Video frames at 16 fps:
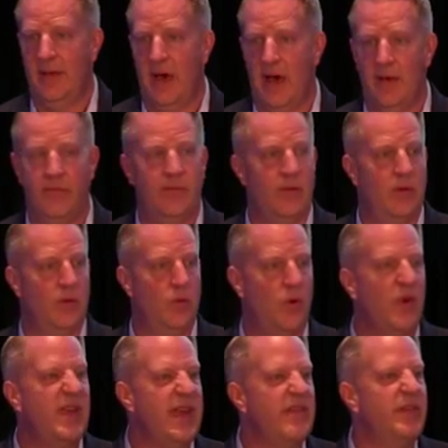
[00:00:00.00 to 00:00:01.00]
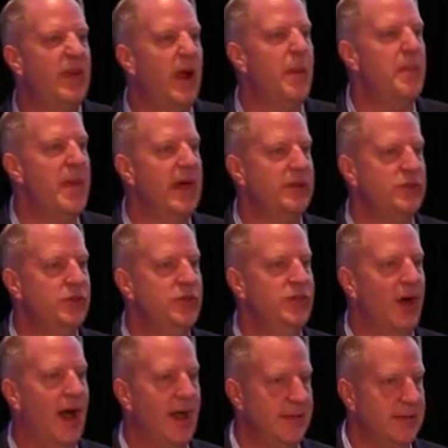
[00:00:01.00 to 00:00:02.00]
of, we'll give it our best
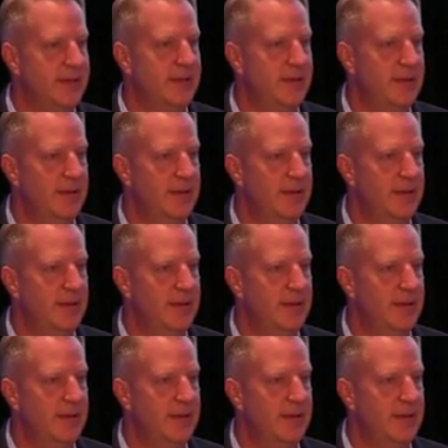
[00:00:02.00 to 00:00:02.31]
shot.